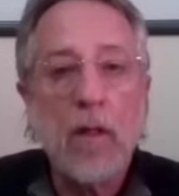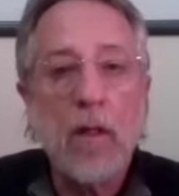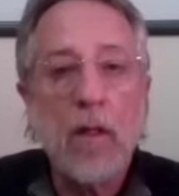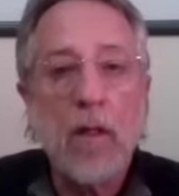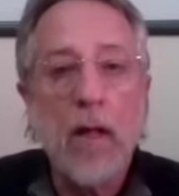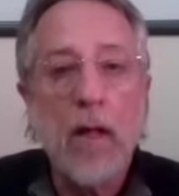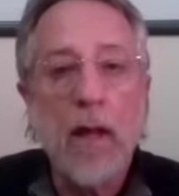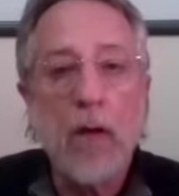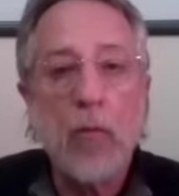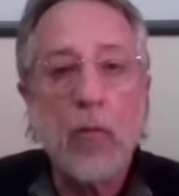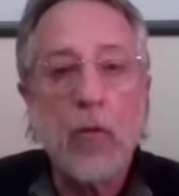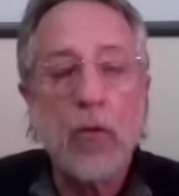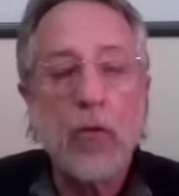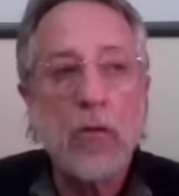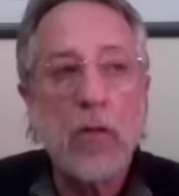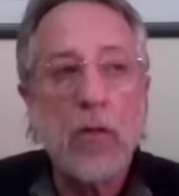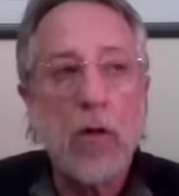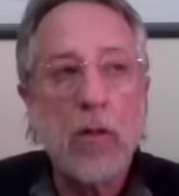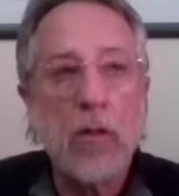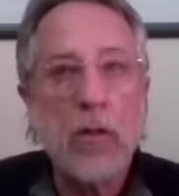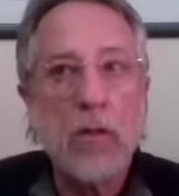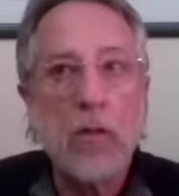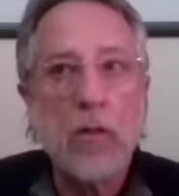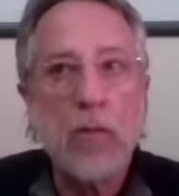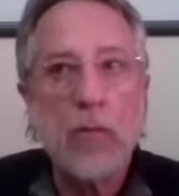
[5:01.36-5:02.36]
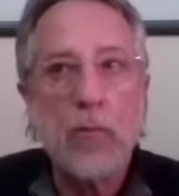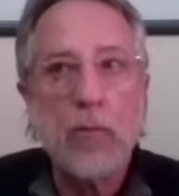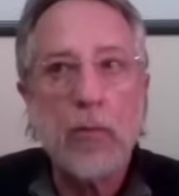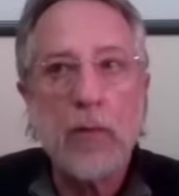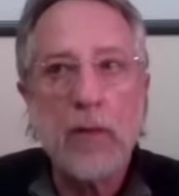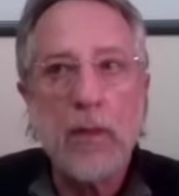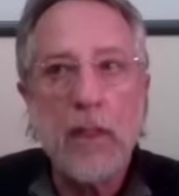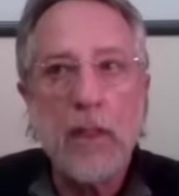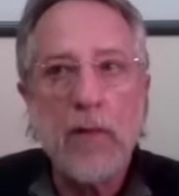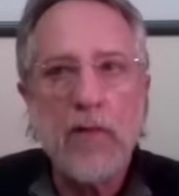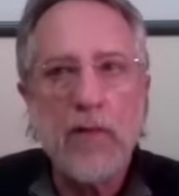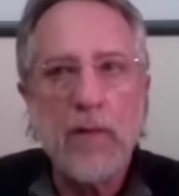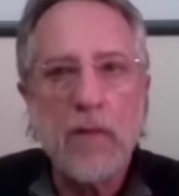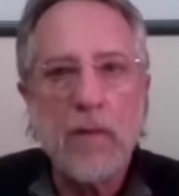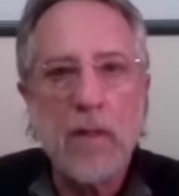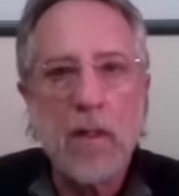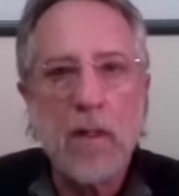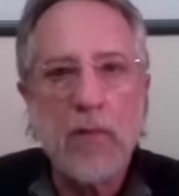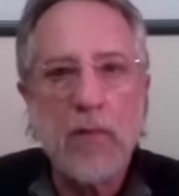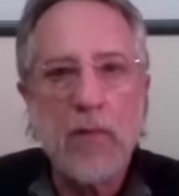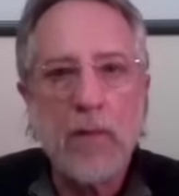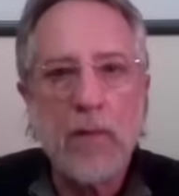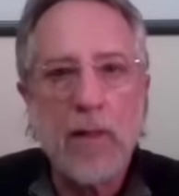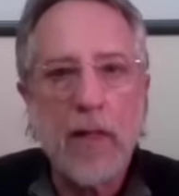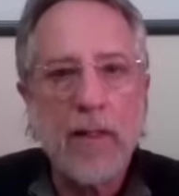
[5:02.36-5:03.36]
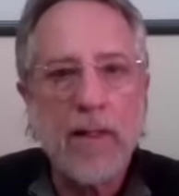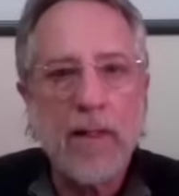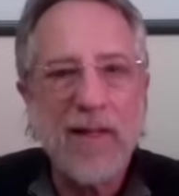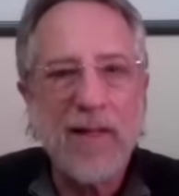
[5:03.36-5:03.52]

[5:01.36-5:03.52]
and we're taught to believe in stuff and that